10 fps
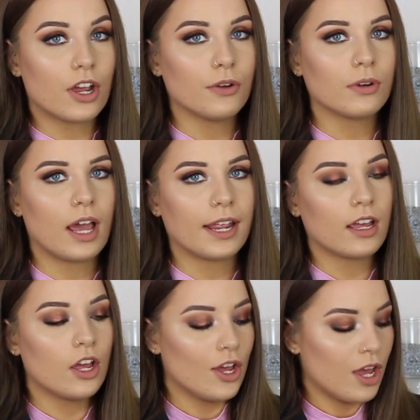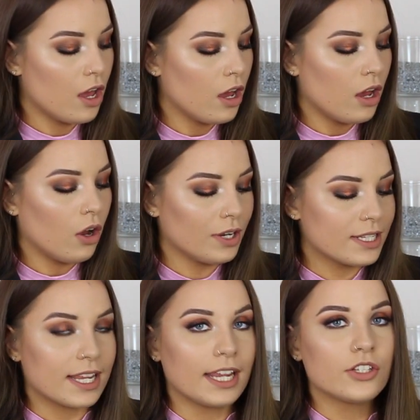joke. Like,
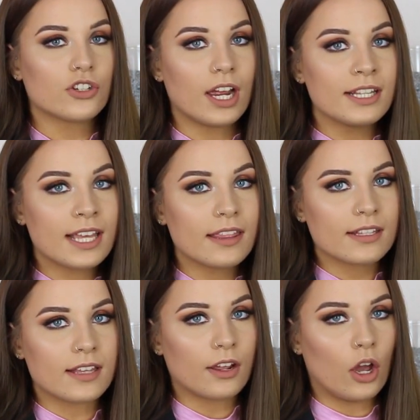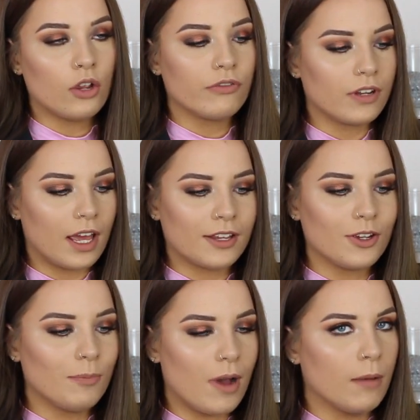honestly, trying to get this like over
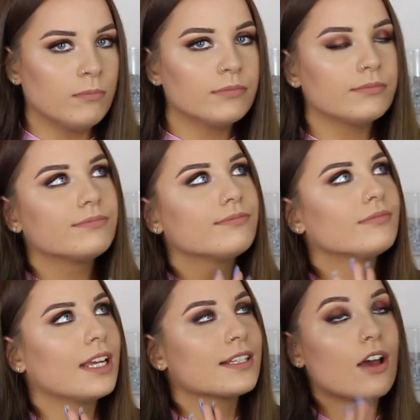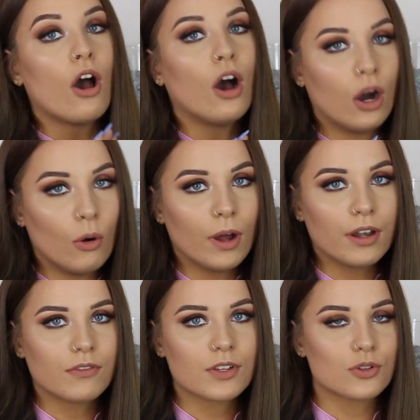like your bum is a whole
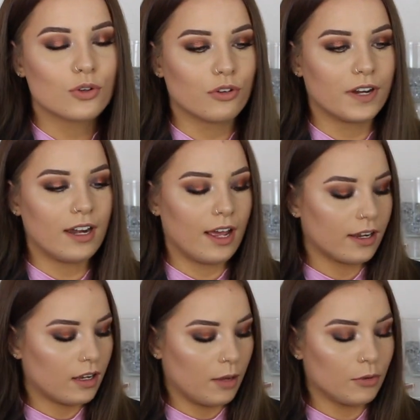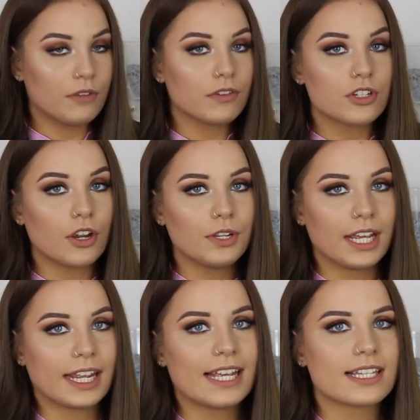another story. Like, I'm not even
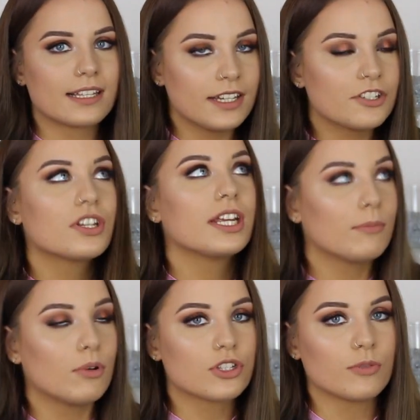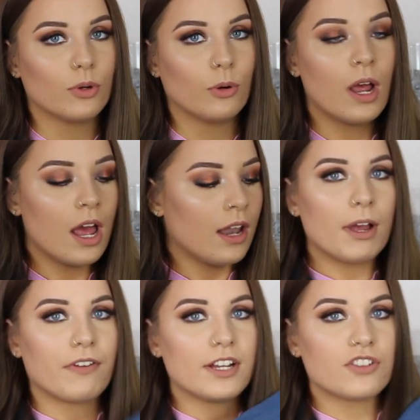joking, it's literally impossible.
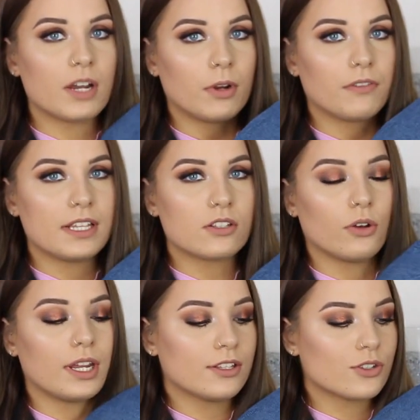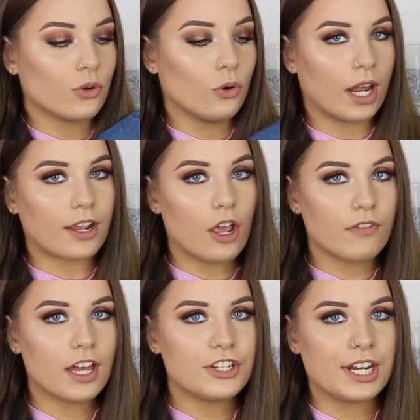My friend tried one of these on in store like
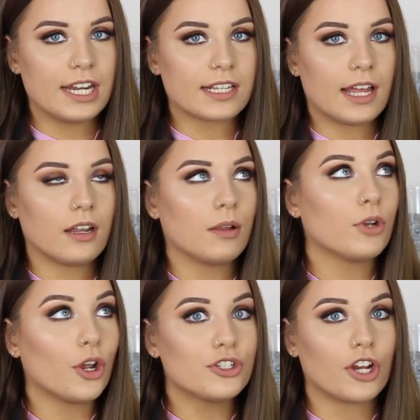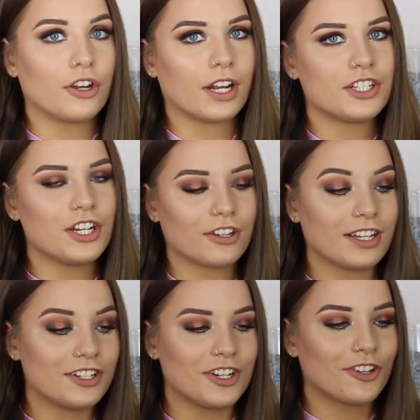over her jeans, and I'm no joke, like she could
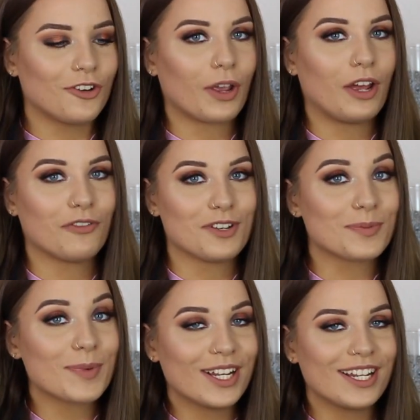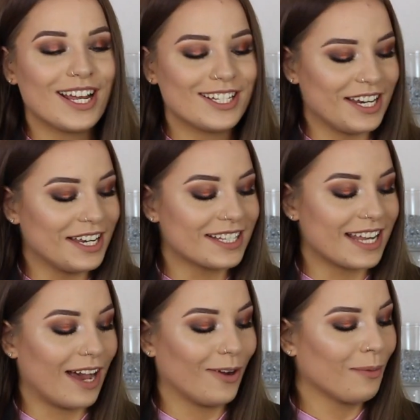literally could not get it off. It was pulling her jeans
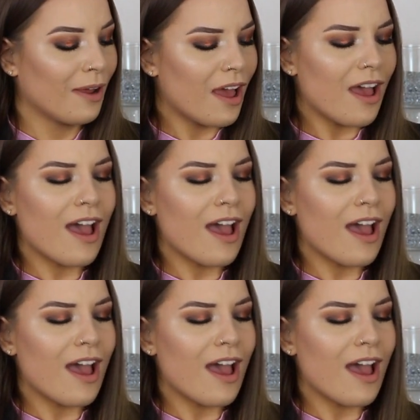down.